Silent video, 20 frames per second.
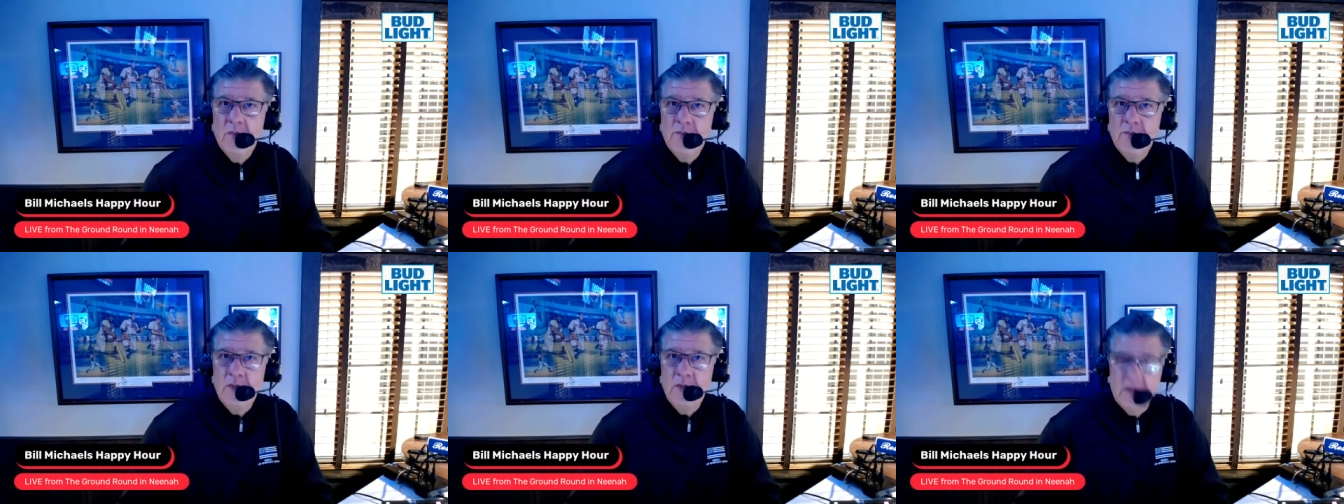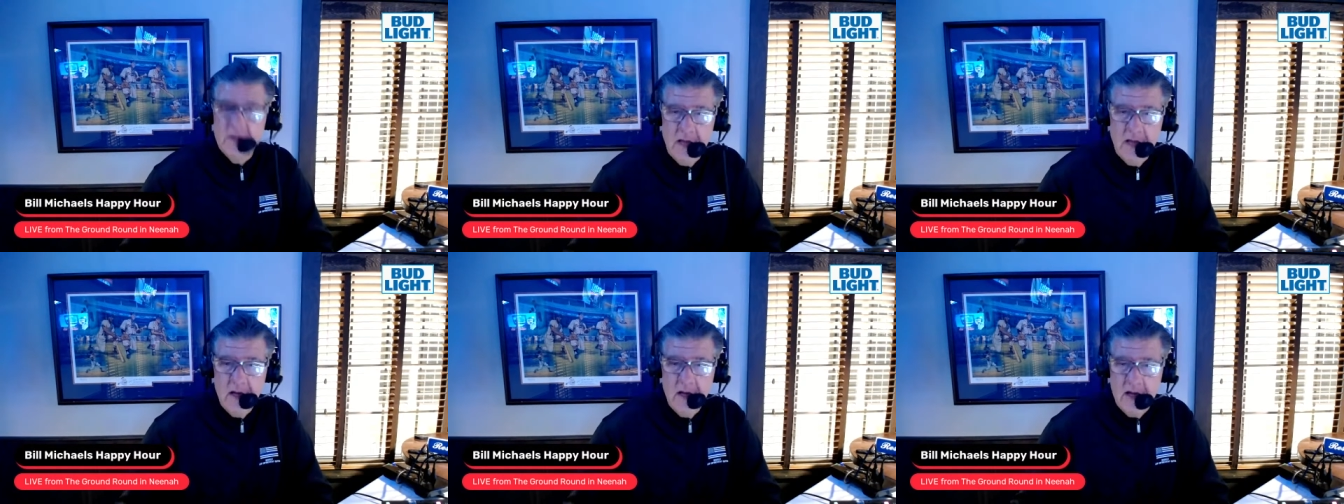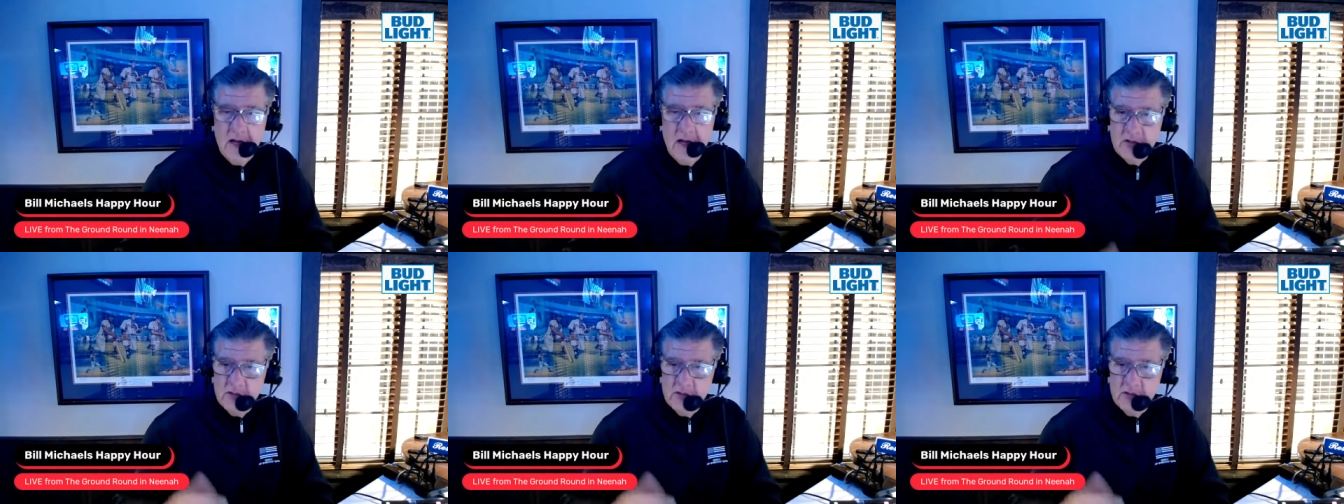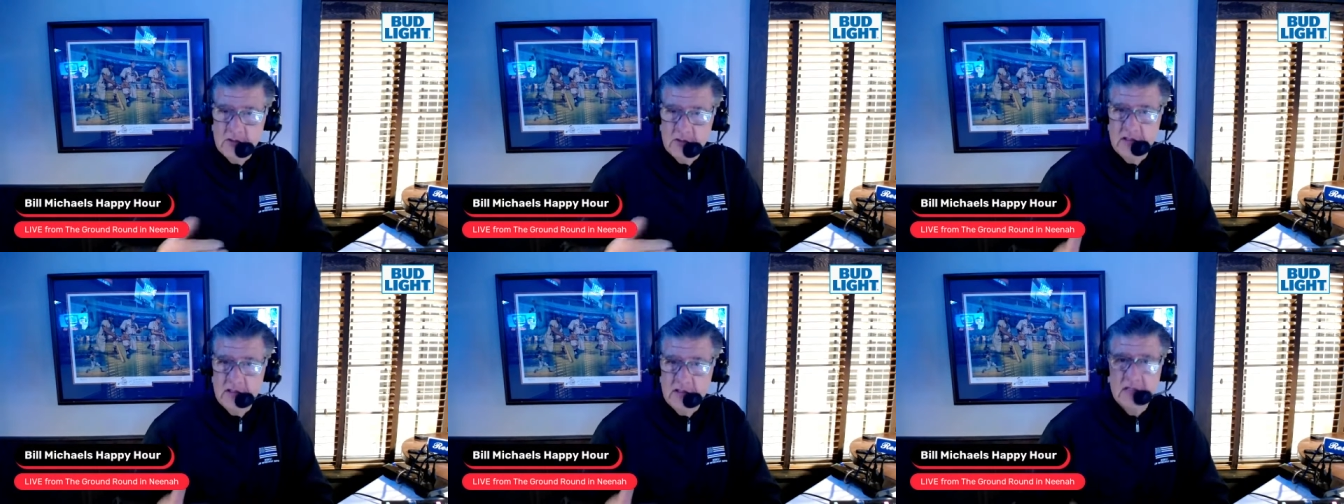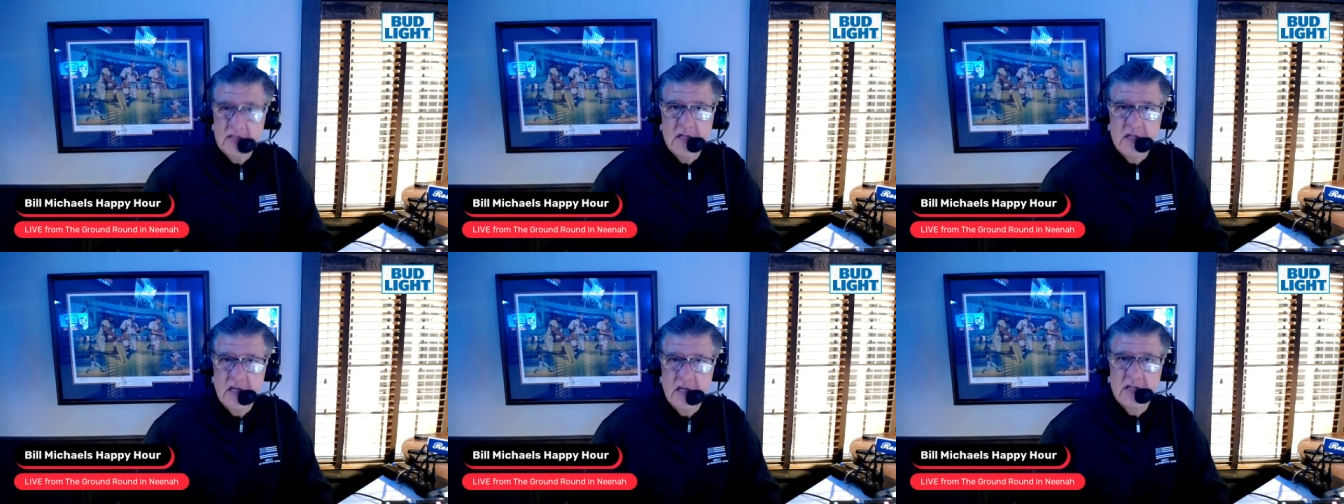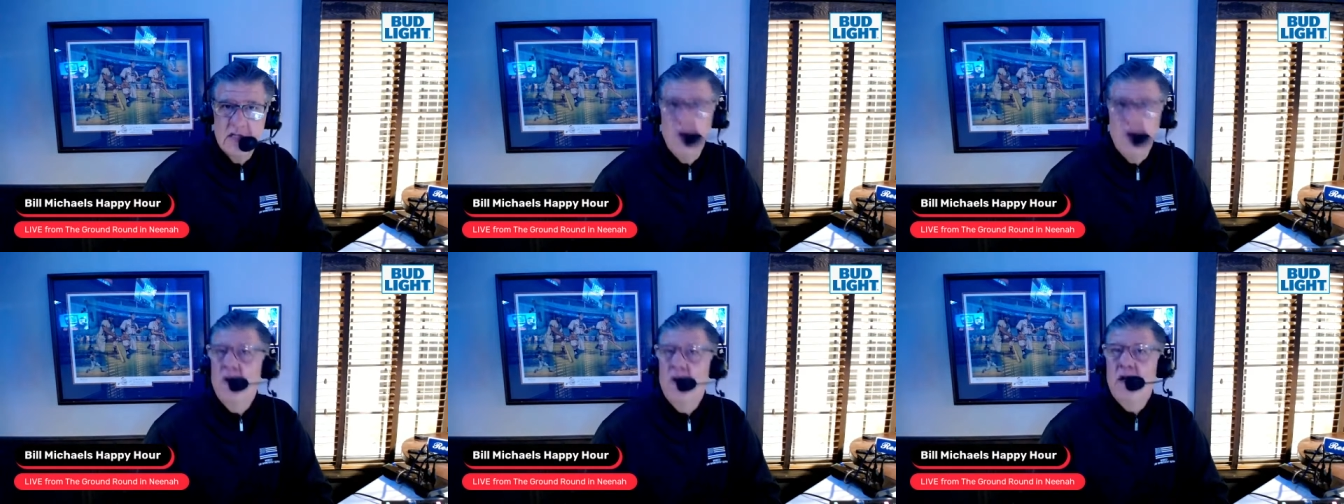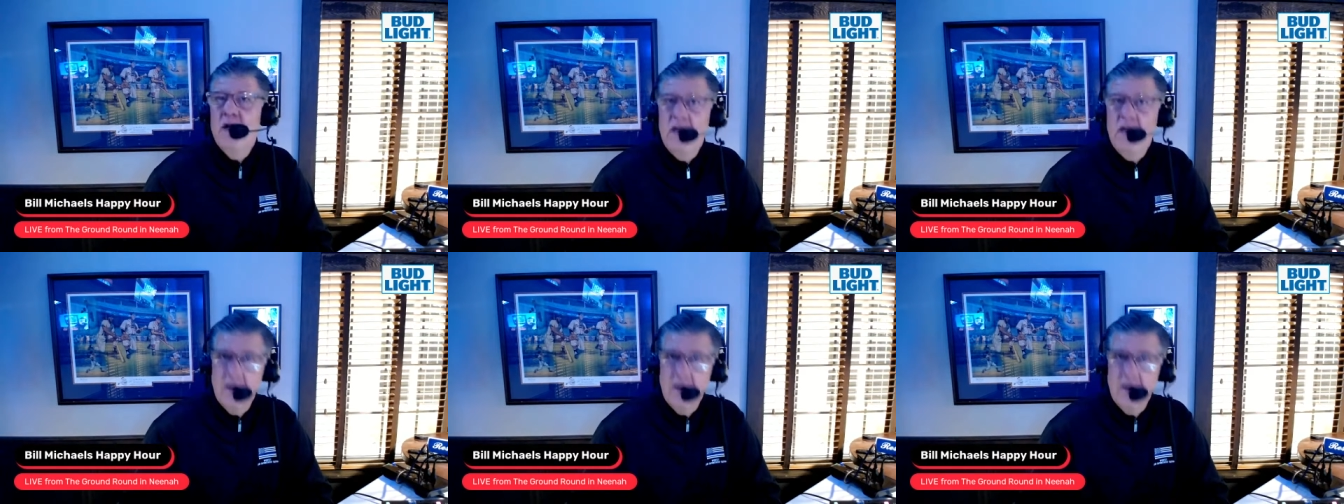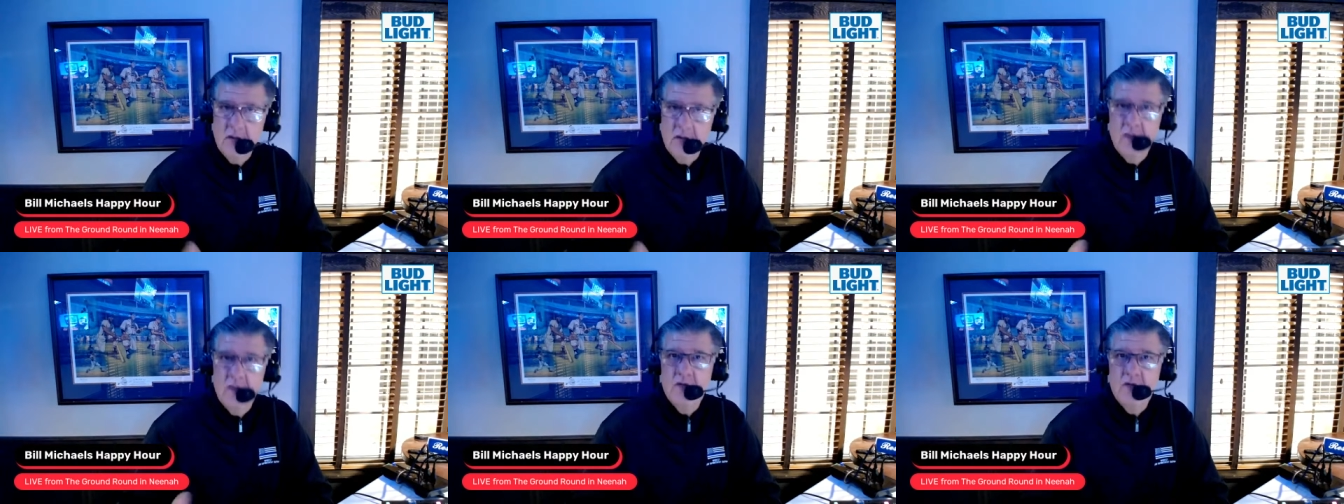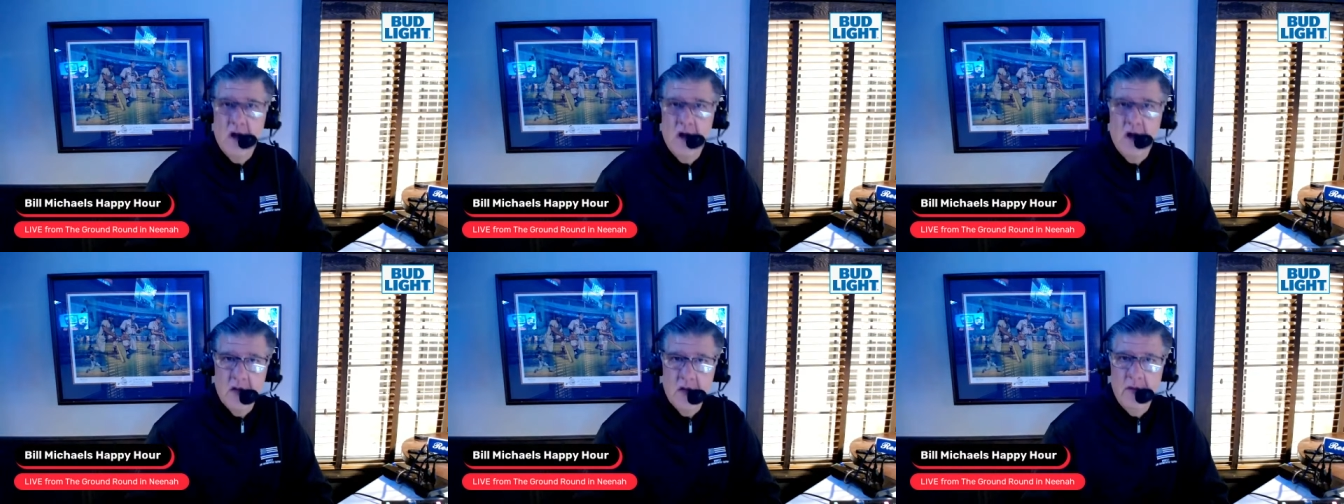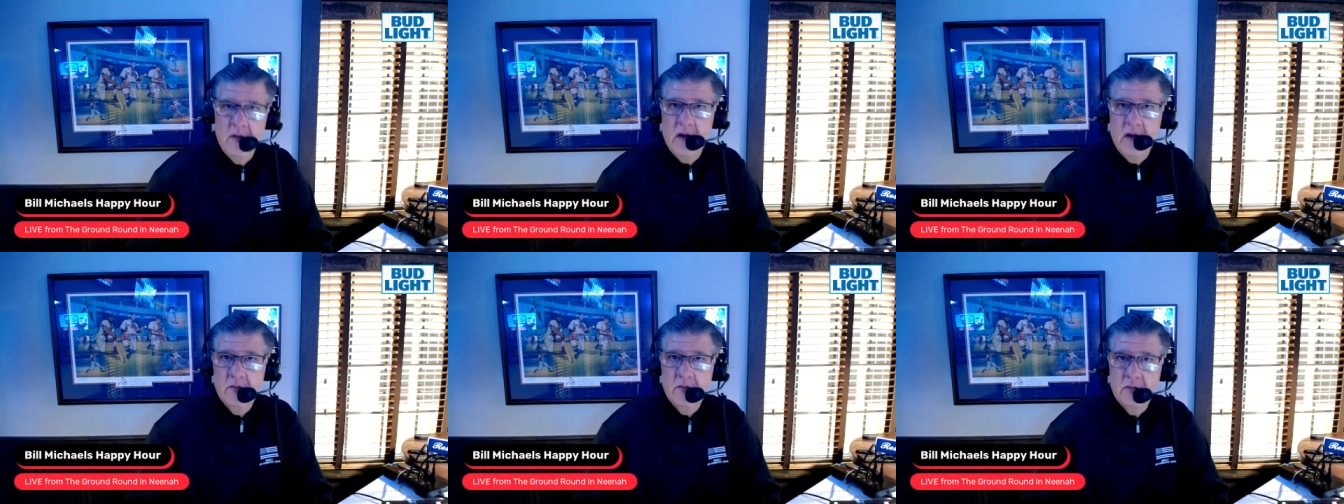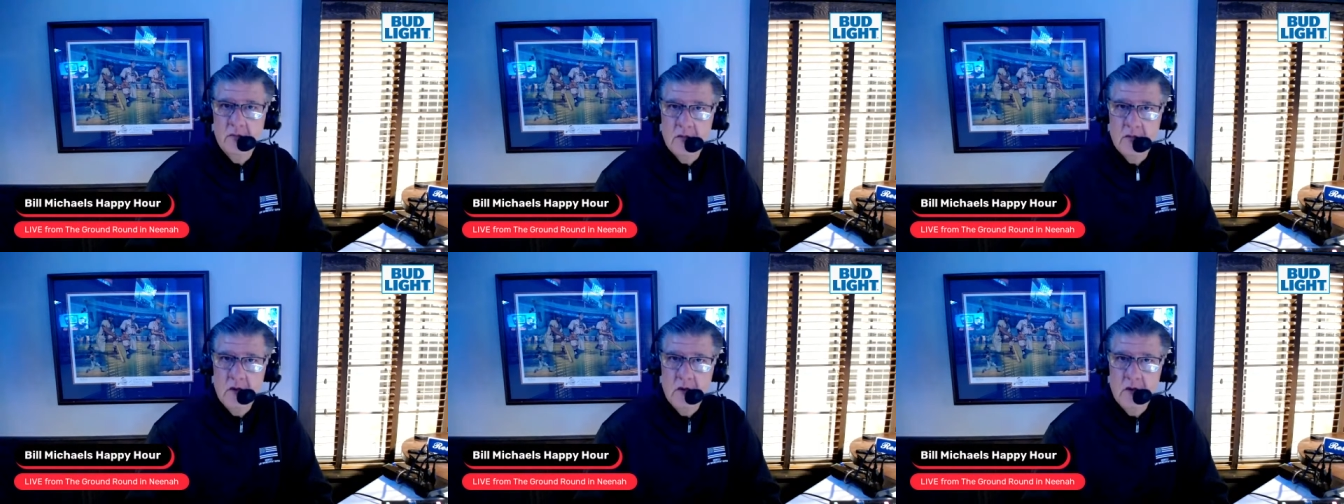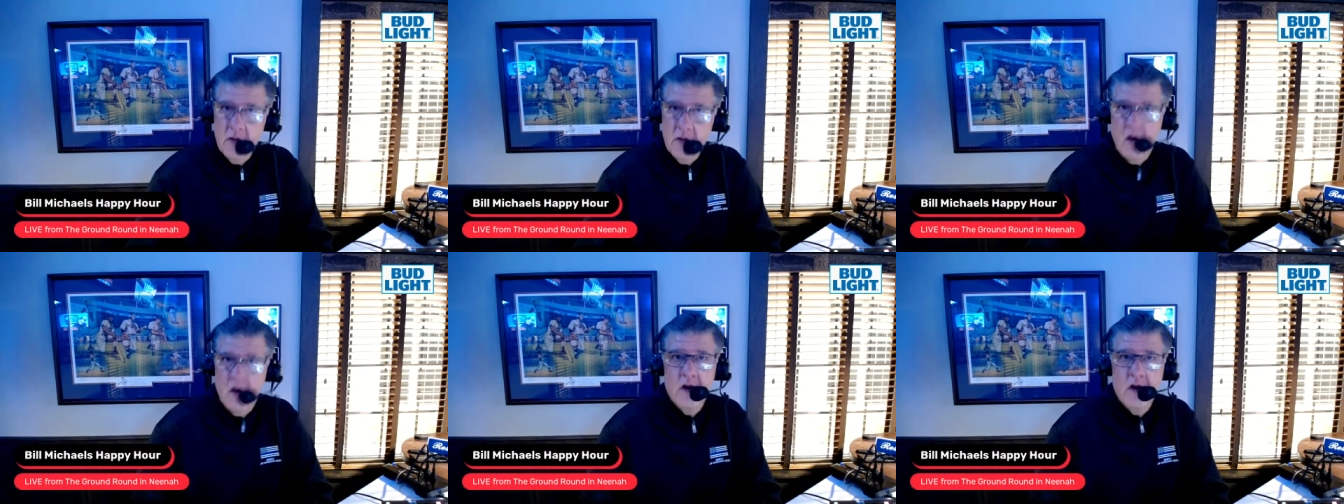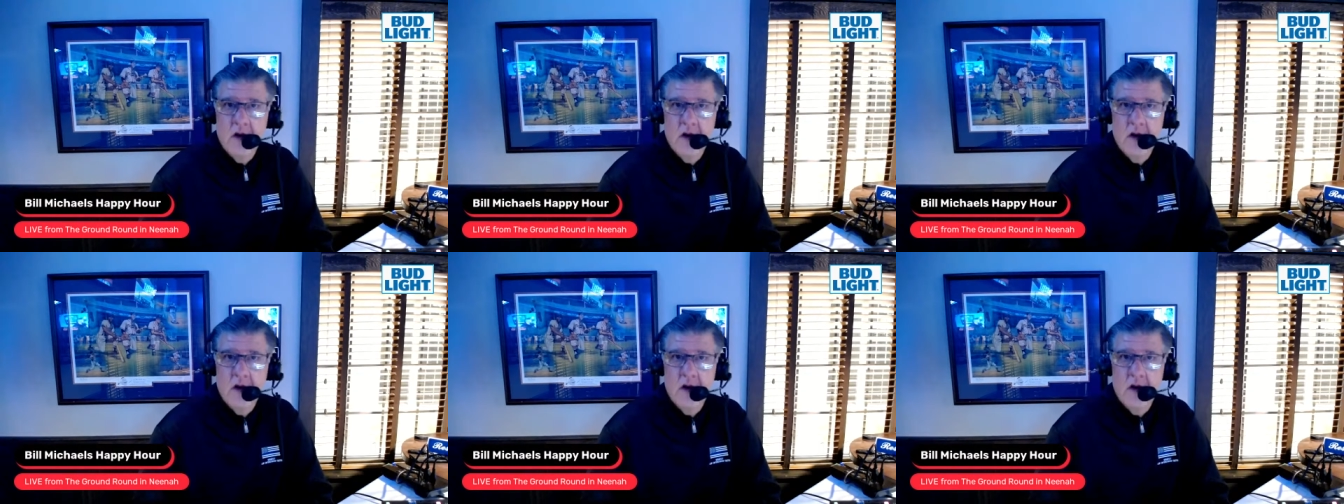But then I just was listening because I wanted to hear them talk about Earnhardt,